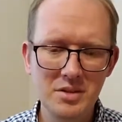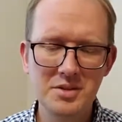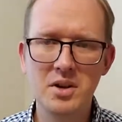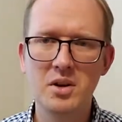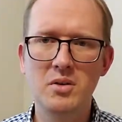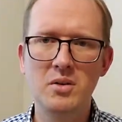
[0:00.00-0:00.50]

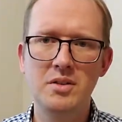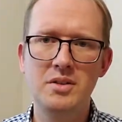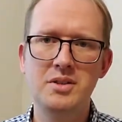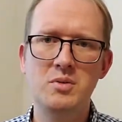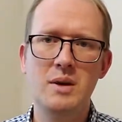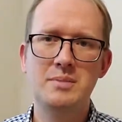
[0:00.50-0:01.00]
So the
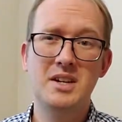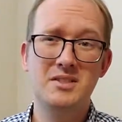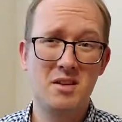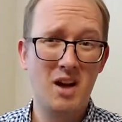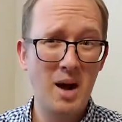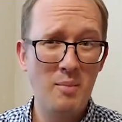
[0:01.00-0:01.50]
two websites
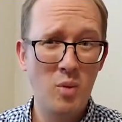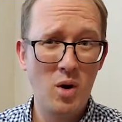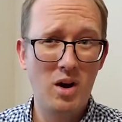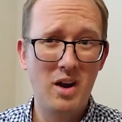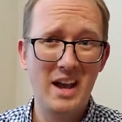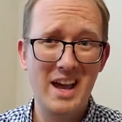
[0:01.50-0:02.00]
are
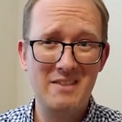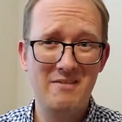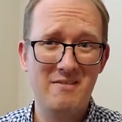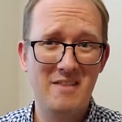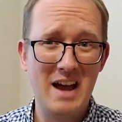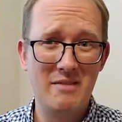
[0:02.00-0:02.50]
Upwork and
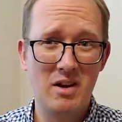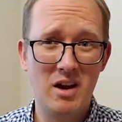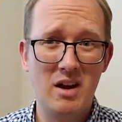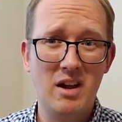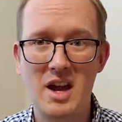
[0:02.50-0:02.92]
Fiverr.